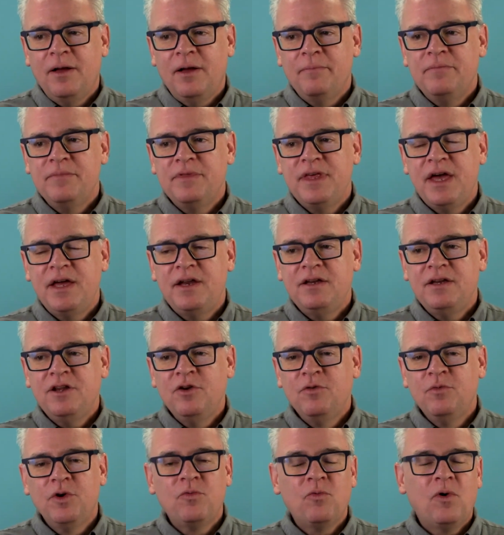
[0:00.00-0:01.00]
then
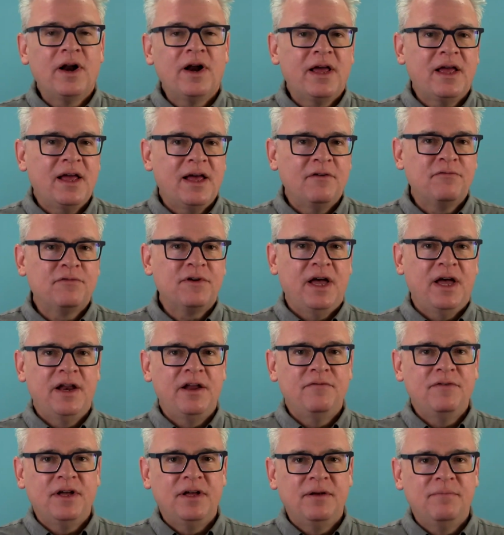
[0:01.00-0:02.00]
you would want to have kind
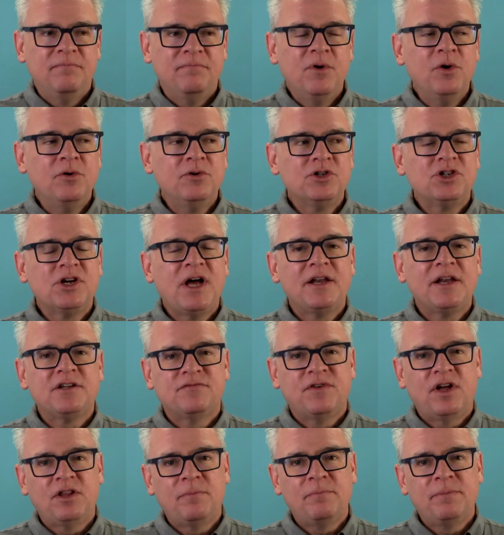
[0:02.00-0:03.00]
of a moonshot
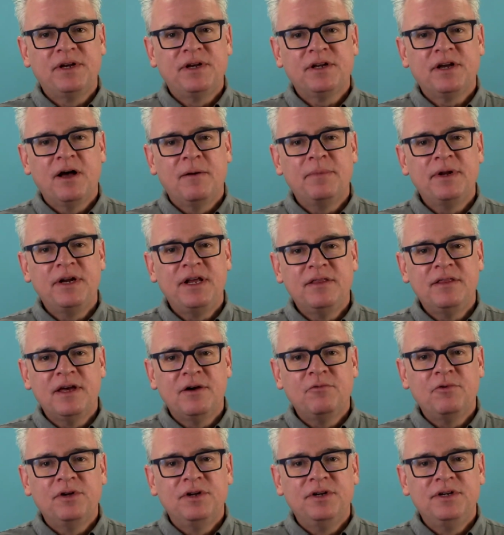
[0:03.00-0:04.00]
development company
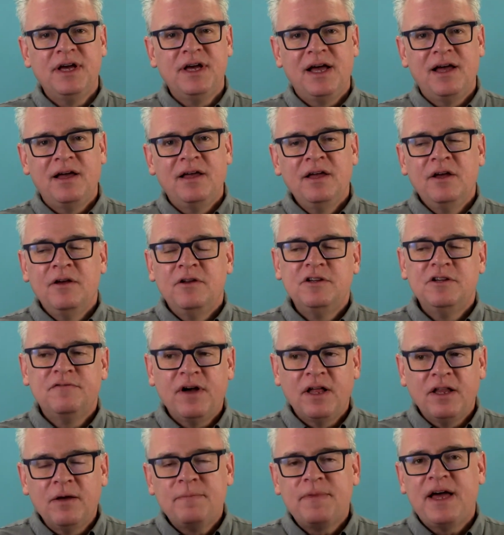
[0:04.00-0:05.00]
that would
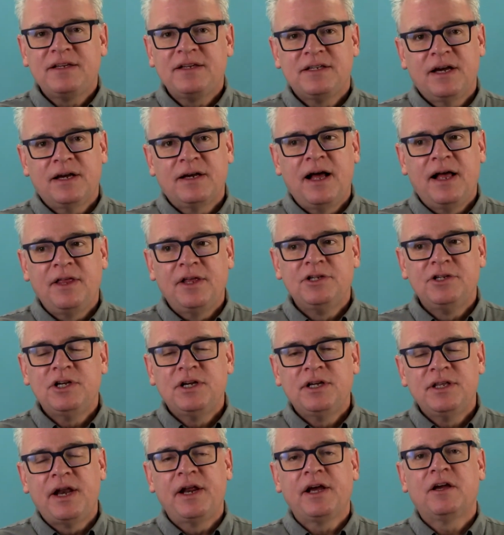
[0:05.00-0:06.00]
develop that technology,
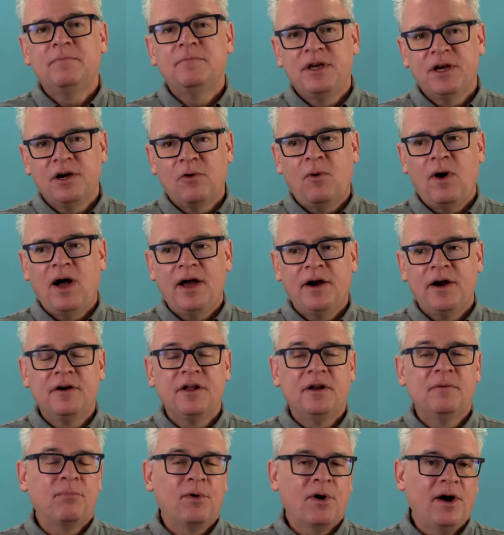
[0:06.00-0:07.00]
and then it could be acquired
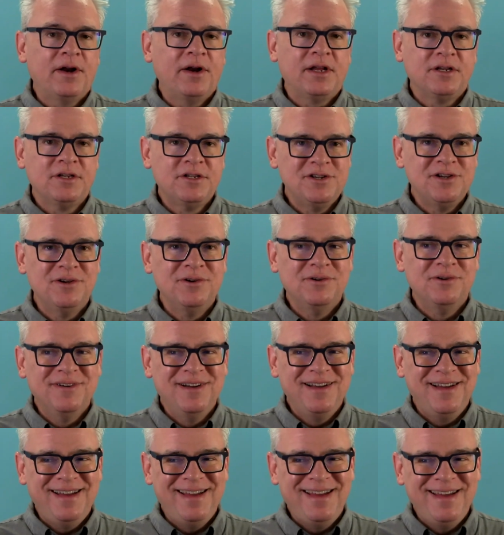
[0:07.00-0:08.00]
and brought
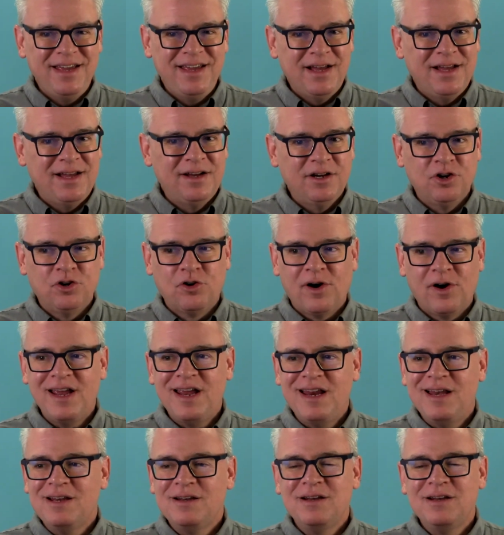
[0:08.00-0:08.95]
into a great